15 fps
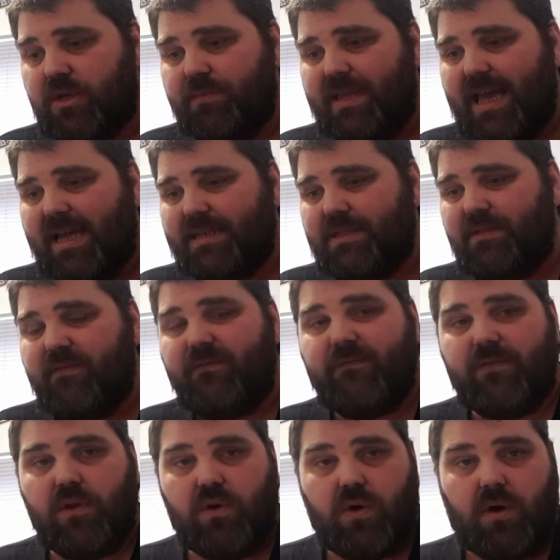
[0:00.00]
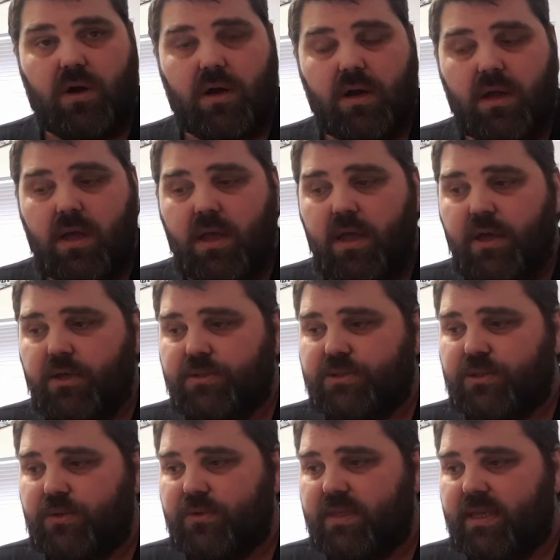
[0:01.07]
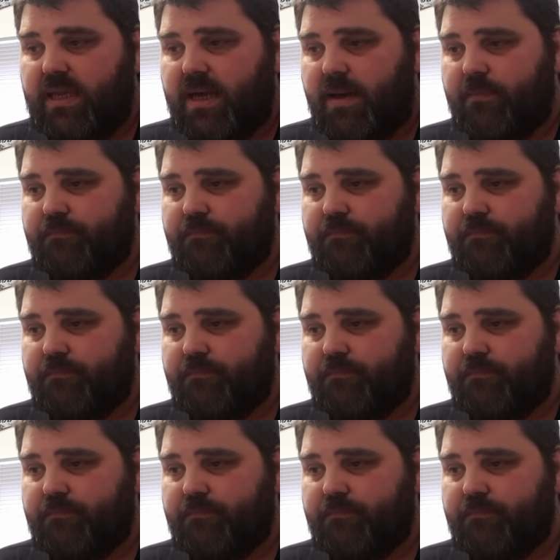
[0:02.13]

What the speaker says: going to be adding the floor to the